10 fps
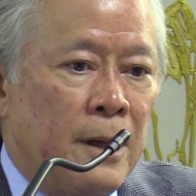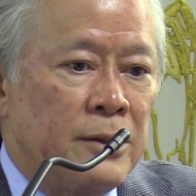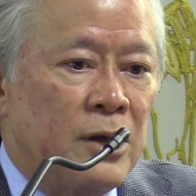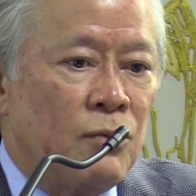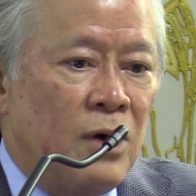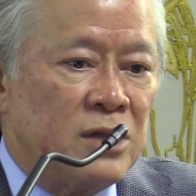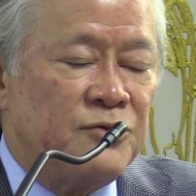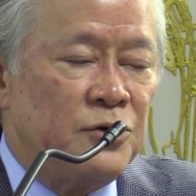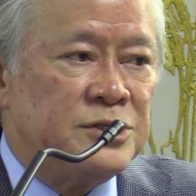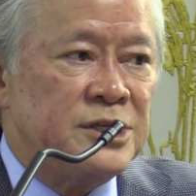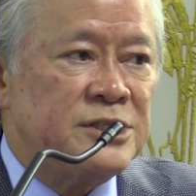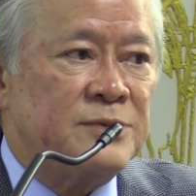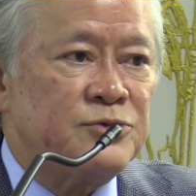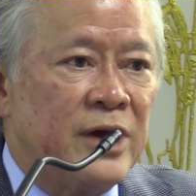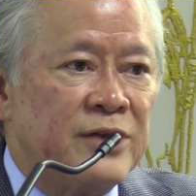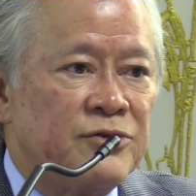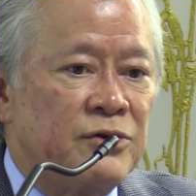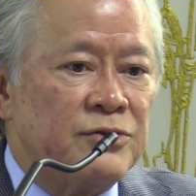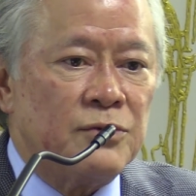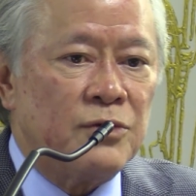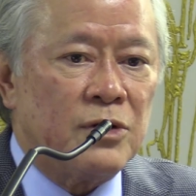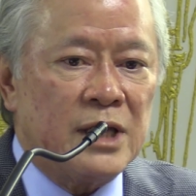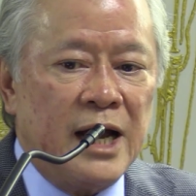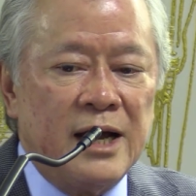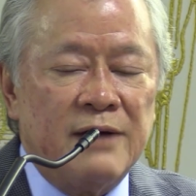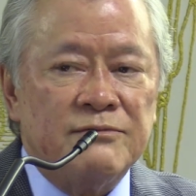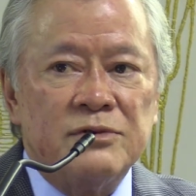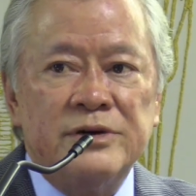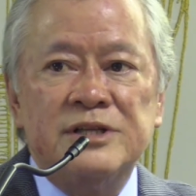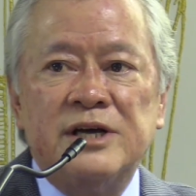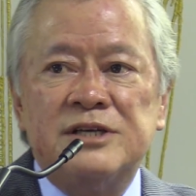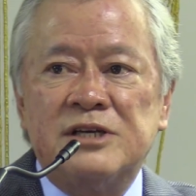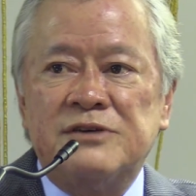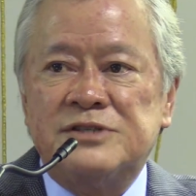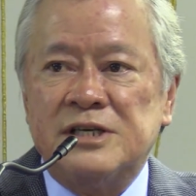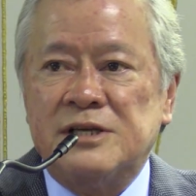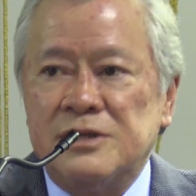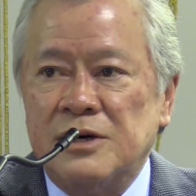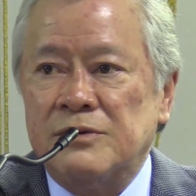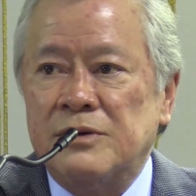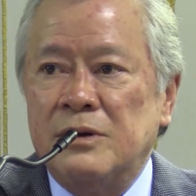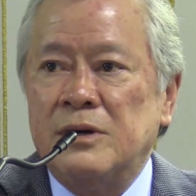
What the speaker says: They're wonderful systems right throughout the world. I have no intention of sitting down